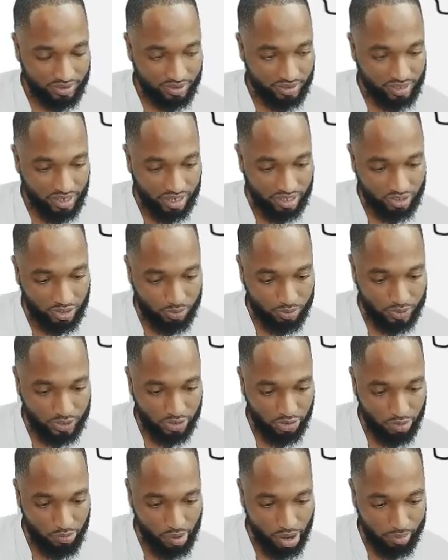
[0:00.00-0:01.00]
Are they supposed
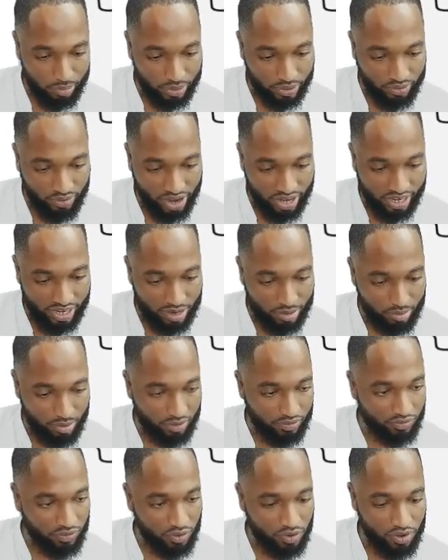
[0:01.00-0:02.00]
to remind you to write the number
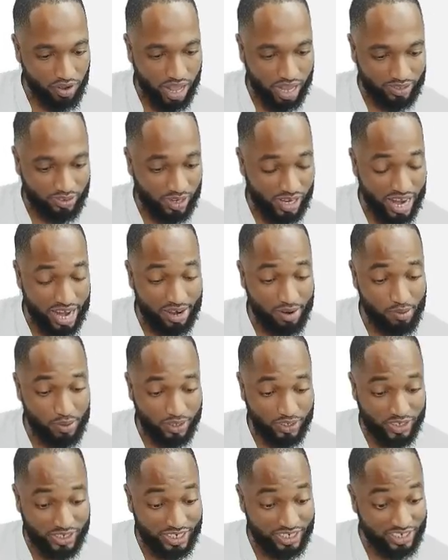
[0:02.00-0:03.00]
4? Actually, I'm not
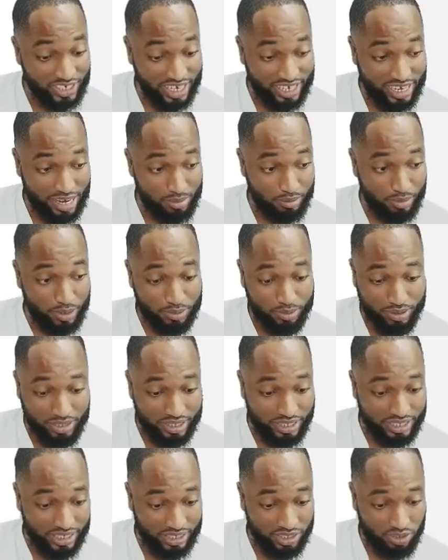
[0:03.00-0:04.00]
watching the chat that much because
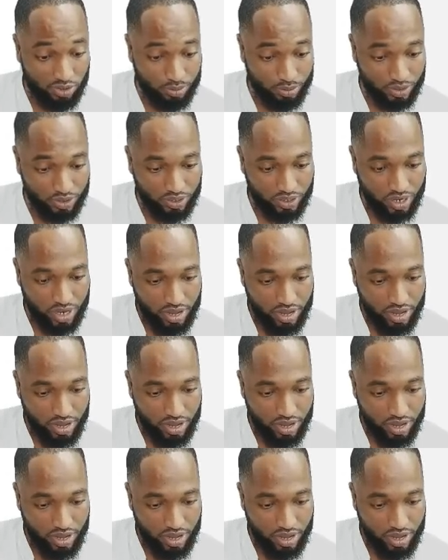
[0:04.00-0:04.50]
it's just so much.